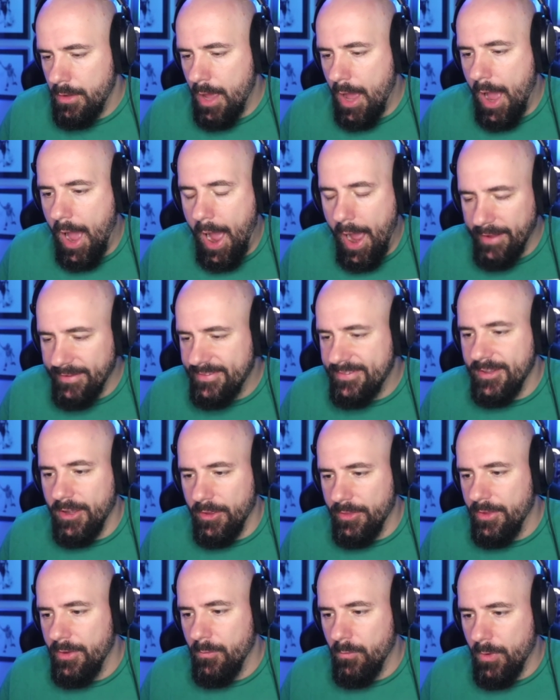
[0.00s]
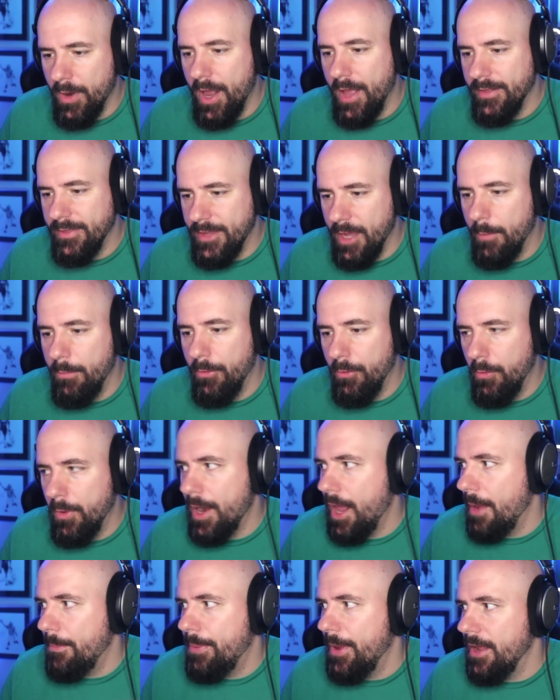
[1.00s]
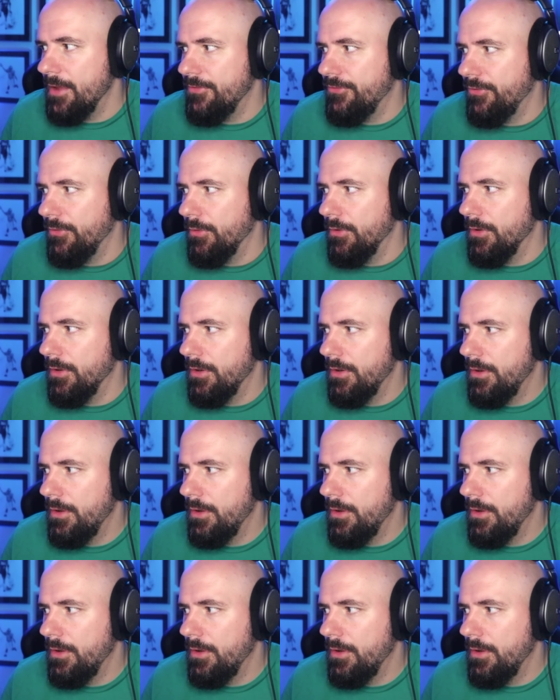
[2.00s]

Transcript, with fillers: I sell them when I double what I pay for.